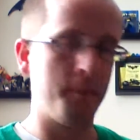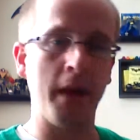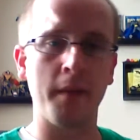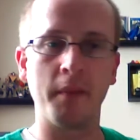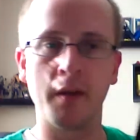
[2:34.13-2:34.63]

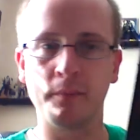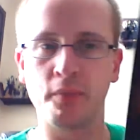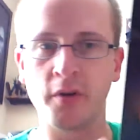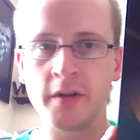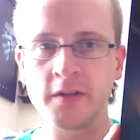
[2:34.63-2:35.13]
Batman
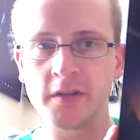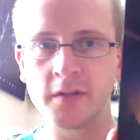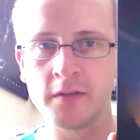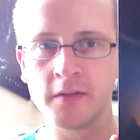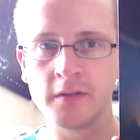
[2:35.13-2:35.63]
print.
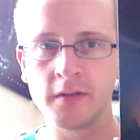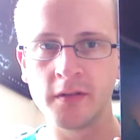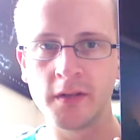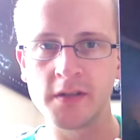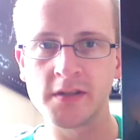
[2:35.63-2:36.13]

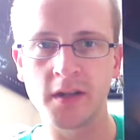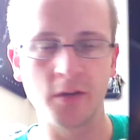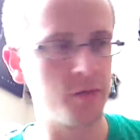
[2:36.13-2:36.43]
That's kind of cool.